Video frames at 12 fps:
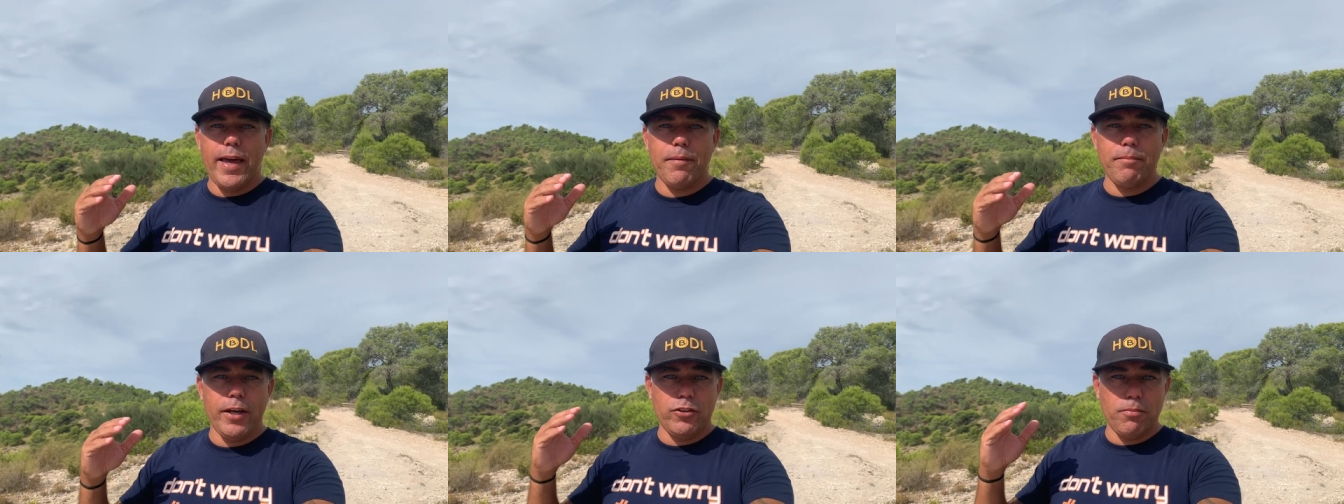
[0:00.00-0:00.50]

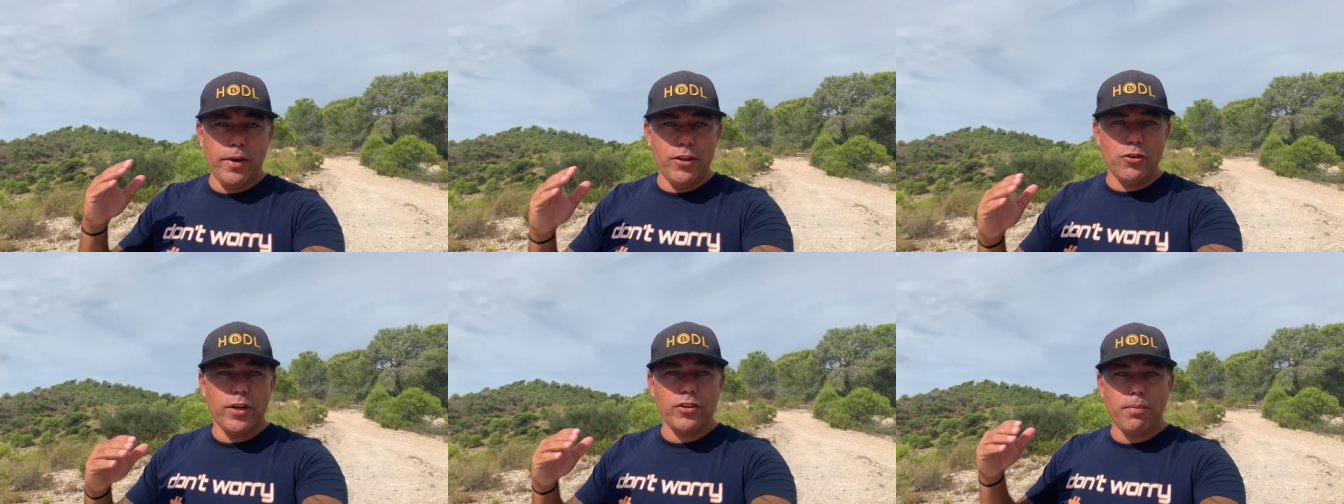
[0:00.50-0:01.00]
and make some
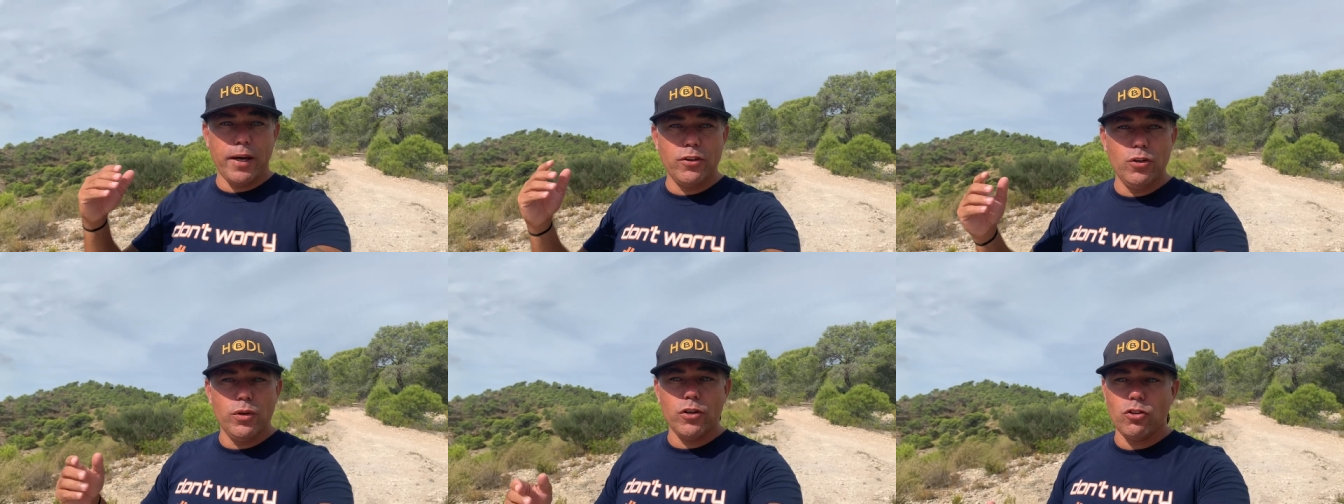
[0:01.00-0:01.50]
interest by
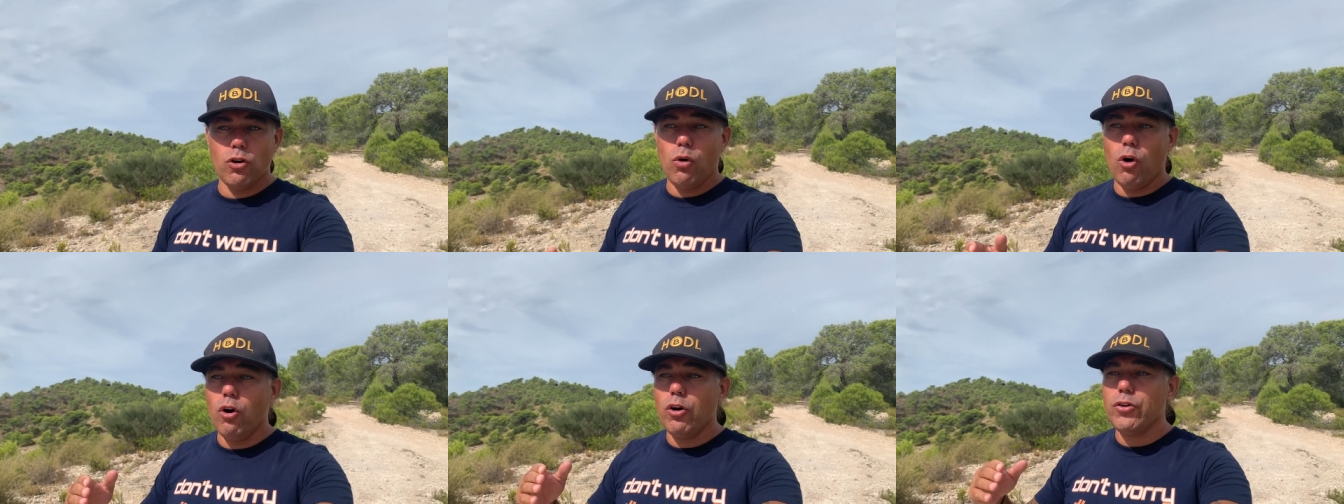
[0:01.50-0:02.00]
doing so,
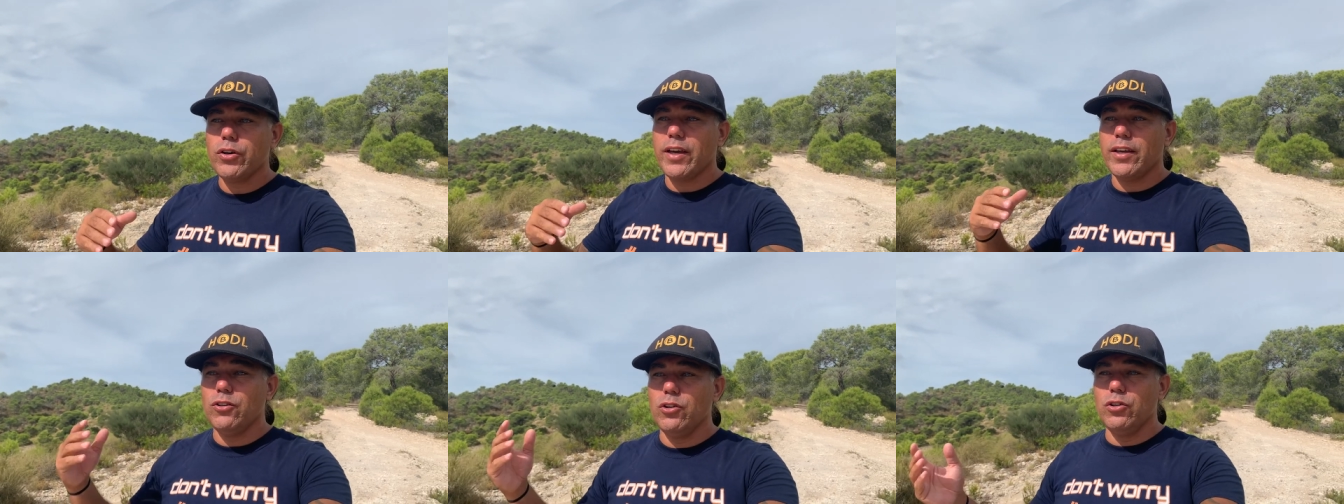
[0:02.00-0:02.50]
or you
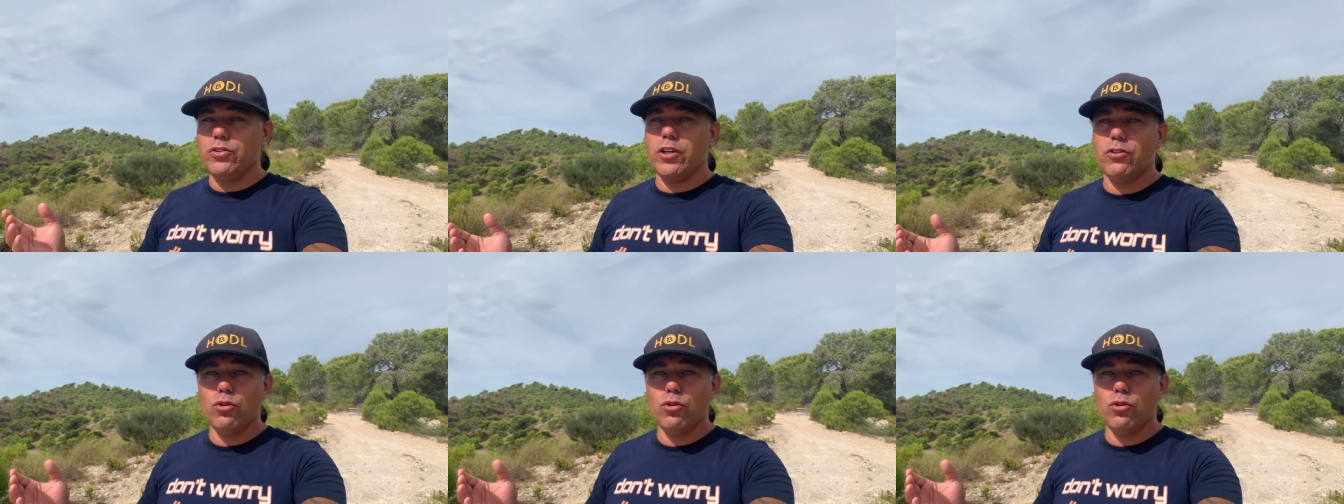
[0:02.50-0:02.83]
can use it